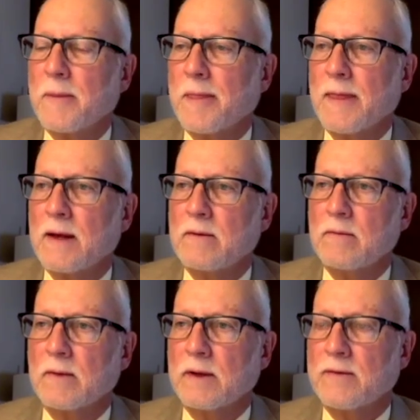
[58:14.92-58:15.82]
It
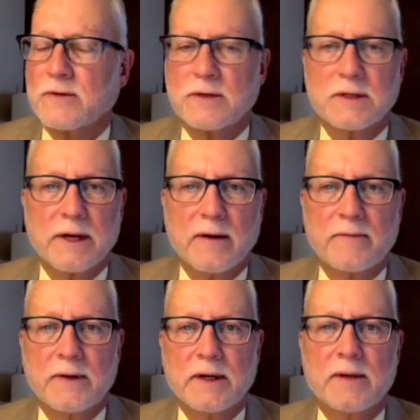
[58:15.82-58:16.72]
lifts us out of
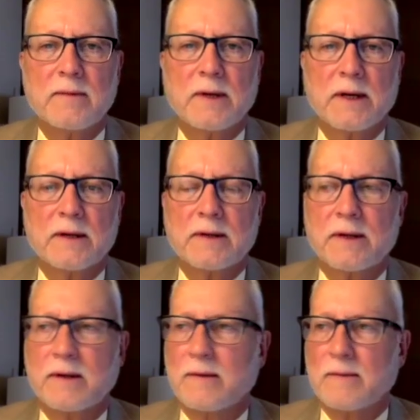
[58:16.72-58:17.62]
that, and I
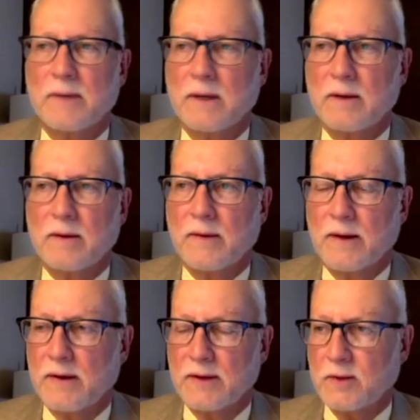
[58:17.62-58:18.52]
think
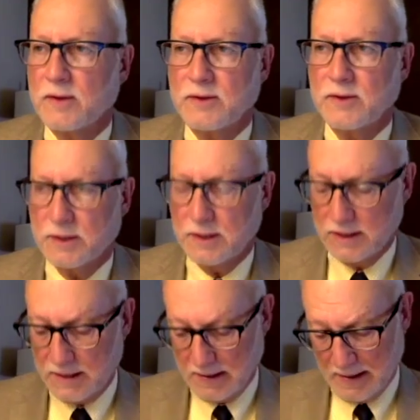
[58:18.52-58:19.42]
that's what you see.